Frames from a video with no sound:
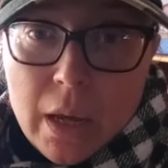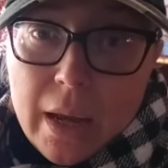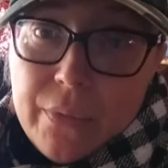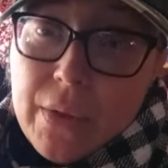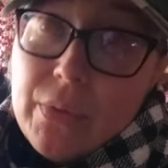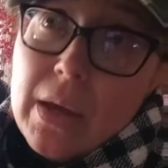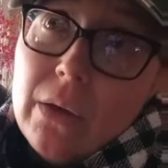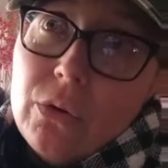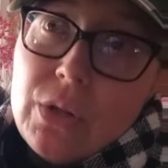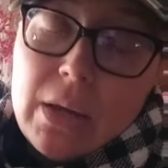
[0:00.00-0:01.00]
And then the
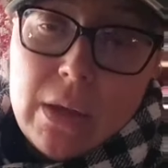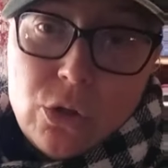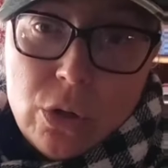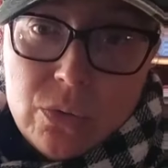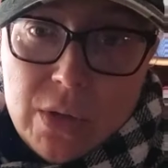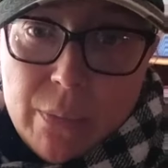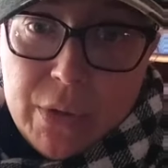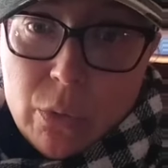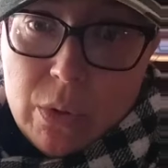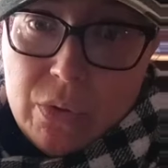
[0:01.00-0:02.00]
other day they showed
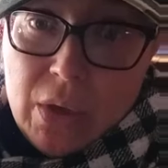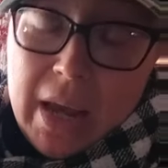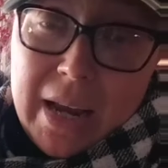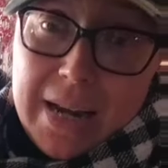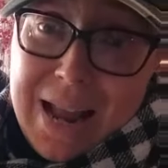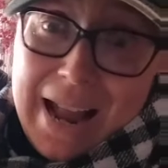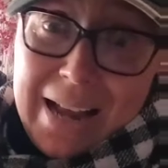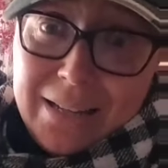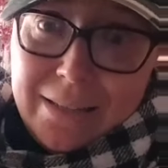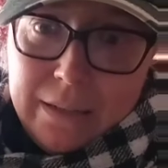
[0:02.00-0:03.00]
something with an
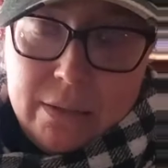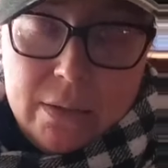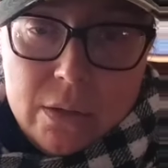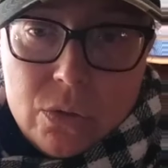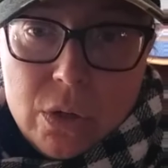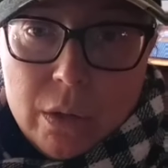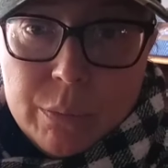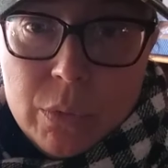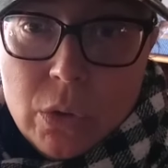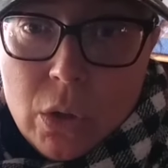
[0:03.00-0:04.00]
exit
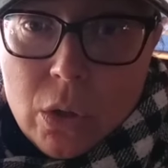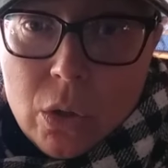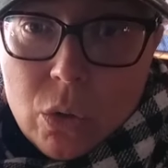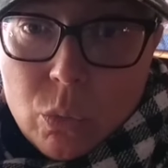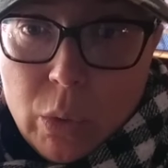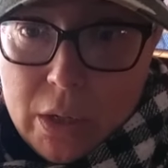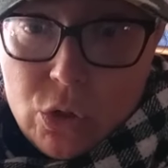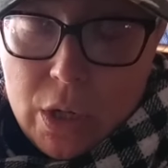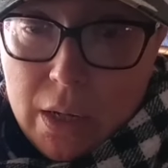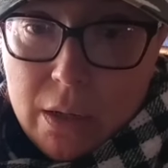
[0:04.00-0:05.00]
system,
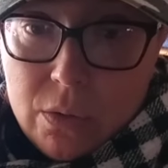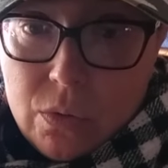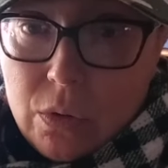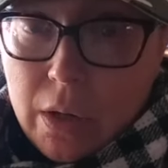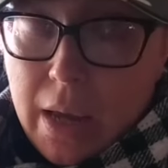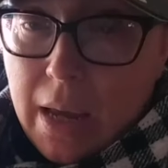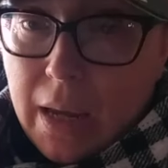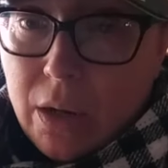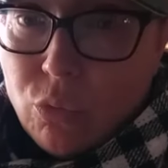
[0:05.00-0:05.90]
which is a